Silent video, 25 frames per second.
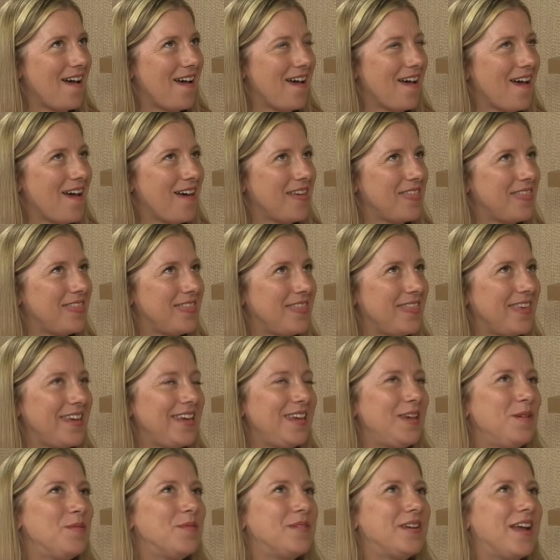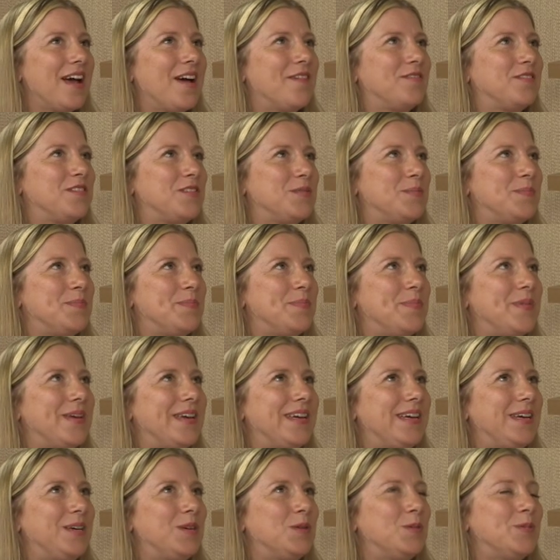I think it would have to
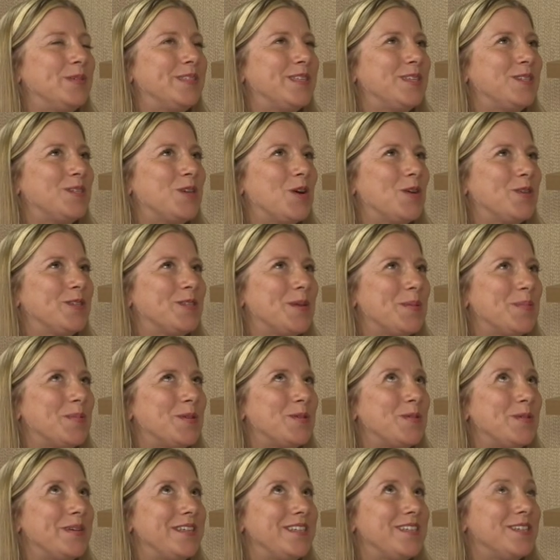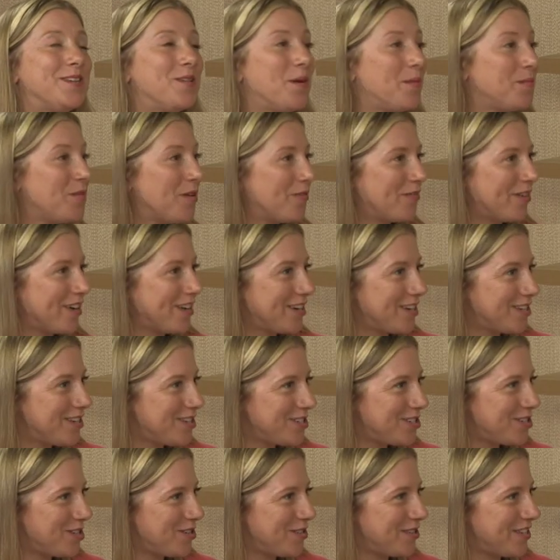be, always was a toss up between two? I'm not very good you
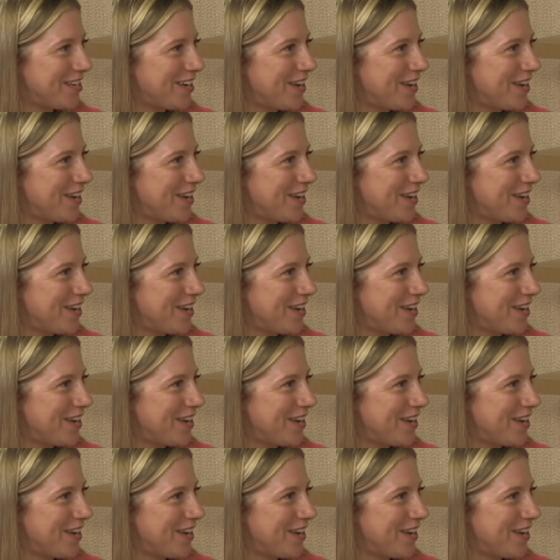at choosing